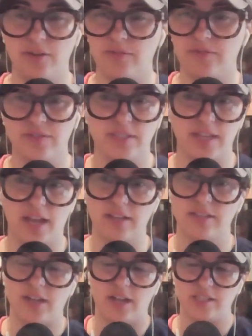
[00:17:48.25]

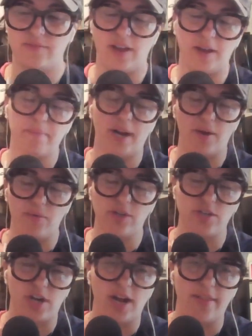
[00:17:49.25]
sauce fan, but I would
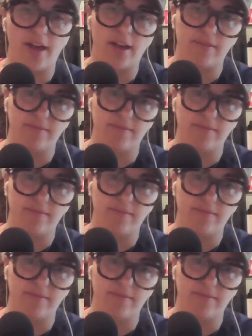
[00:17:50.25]
try that.